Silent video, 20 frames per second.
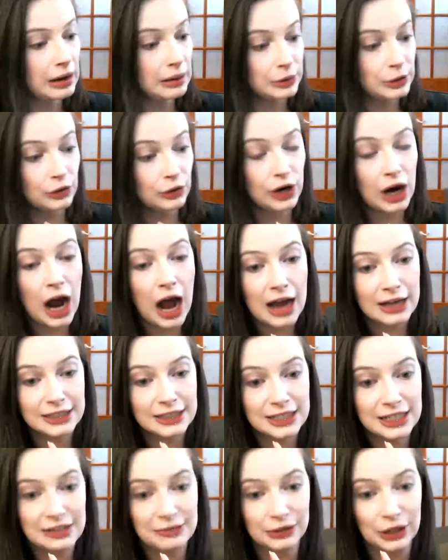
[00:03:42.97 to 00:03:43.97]
your
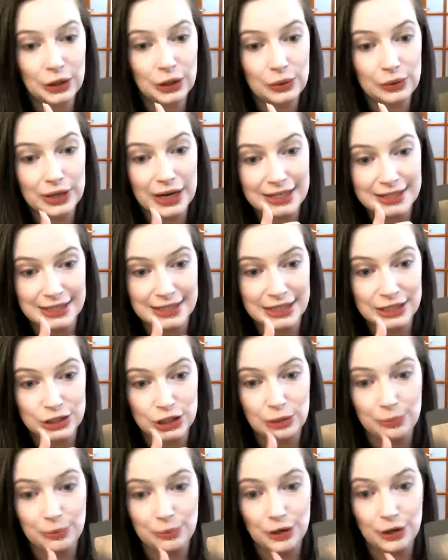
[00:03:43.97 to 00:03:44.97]
cognitive load as an
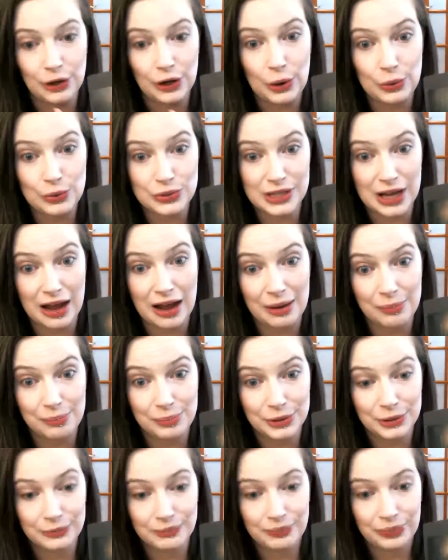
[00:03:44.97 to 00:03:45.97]
interpreter goes up.
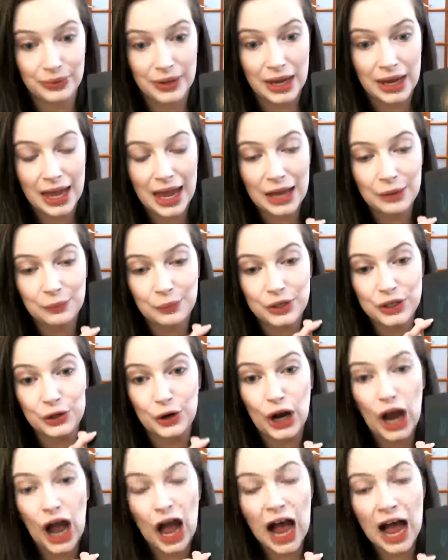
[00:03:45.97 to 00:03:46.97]
And when your
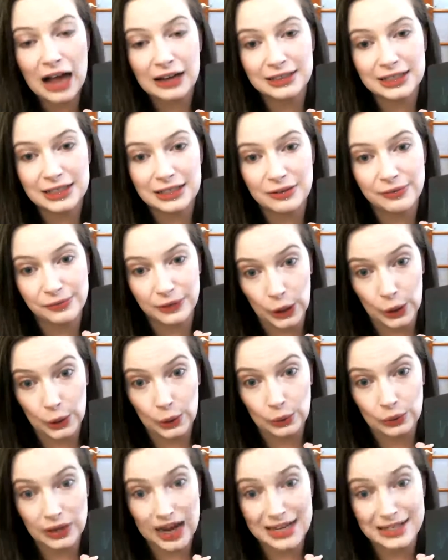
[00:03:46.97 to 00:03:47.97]
cognitive
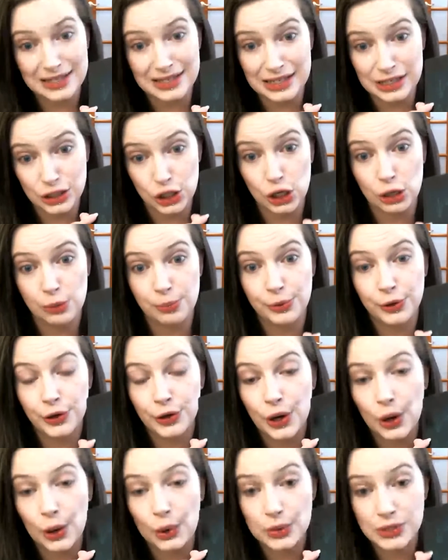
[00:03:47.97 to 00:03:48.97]
load as an interpreter
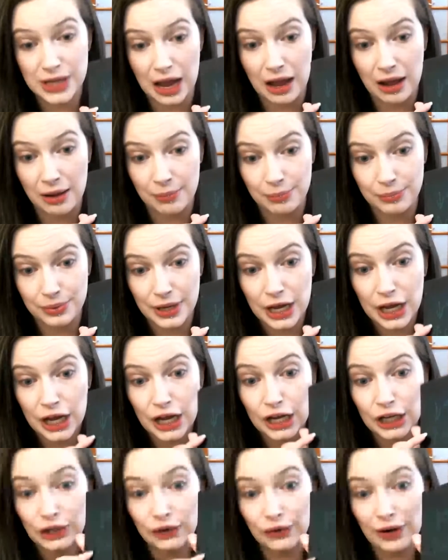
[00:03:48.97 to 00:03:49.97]
goes up,
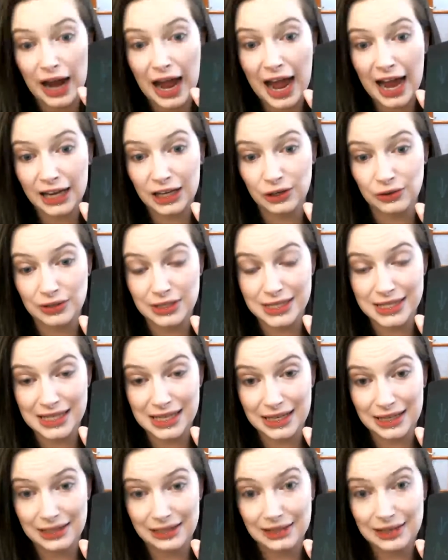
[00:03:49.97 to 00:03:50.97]
your
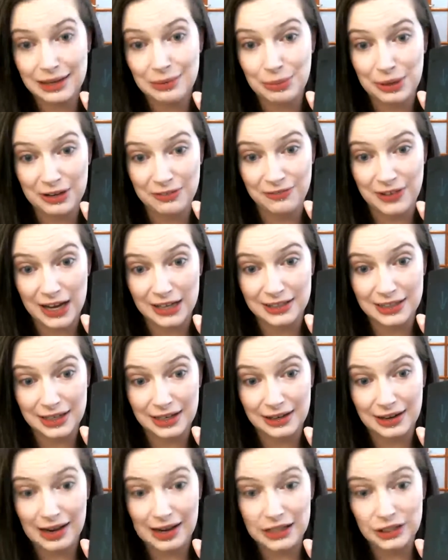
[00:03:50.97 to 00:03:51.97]
accuracy can be affected
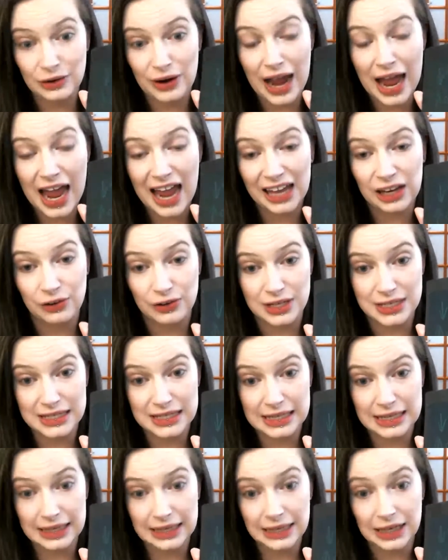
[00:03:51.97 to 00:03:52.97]
and your
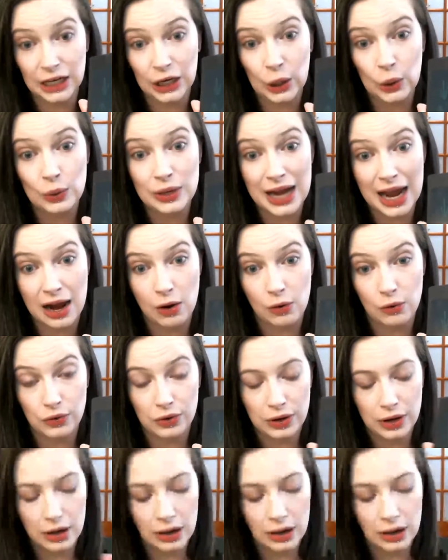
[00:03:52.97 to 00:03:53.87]
accuracy can go down.